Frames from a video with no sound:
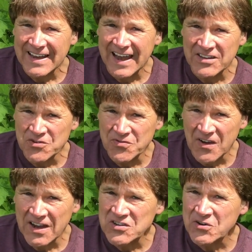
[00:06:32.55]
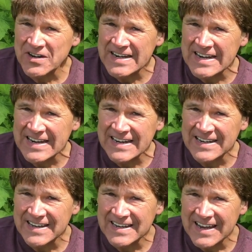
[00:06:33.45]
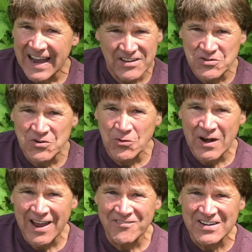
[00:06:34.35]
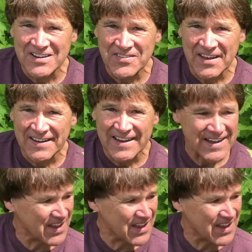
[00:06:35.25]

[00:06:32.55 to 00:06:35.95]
and you find you're in need and you don't have anything,